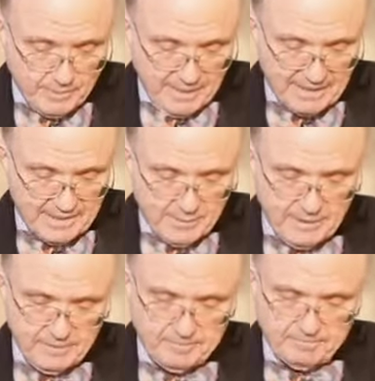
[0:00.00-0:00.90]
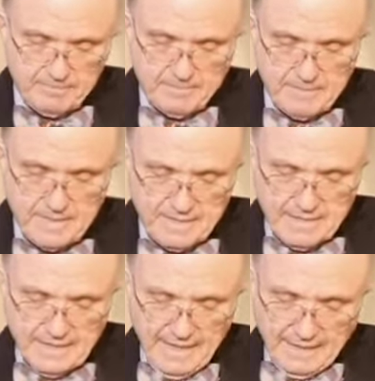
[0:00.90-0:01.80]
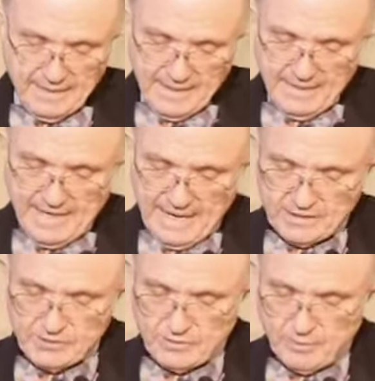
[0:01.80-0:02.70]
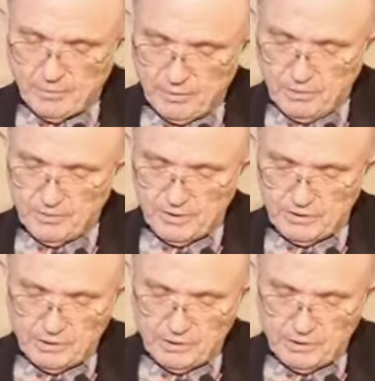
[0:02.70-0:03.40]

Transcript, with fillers: possible. And then the extrapleural